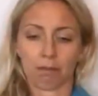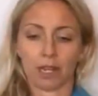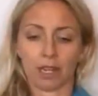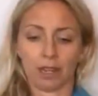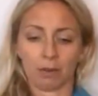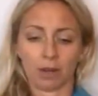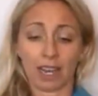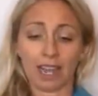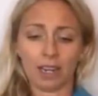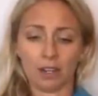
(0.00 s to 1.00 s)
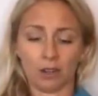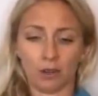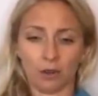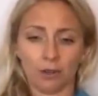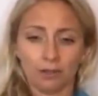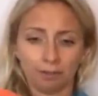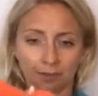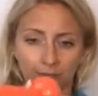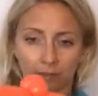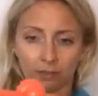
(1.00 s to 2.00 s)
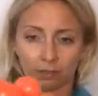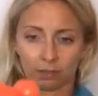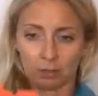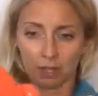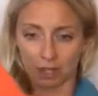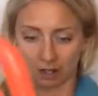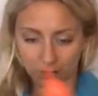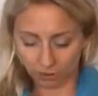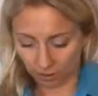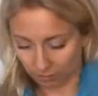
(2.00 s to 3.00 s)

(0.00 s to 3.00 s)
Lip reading: But what I do from here, hold